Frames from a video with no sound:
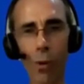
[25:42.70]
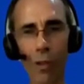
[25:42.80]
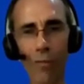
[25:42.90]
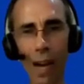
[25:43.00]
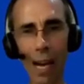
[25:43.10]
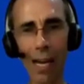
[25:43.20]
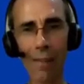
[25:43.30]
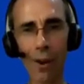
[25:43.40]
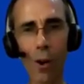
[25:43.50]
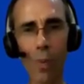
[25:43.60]
and
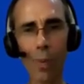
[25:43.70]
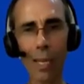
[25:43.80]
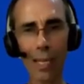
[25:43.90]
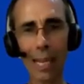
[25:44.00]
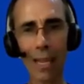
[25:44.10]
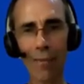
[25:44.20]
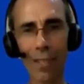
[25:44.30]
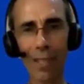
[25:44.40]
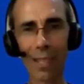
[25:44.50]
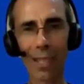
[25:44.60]
45, Army and
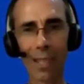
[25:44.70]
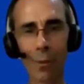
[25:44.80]
Navy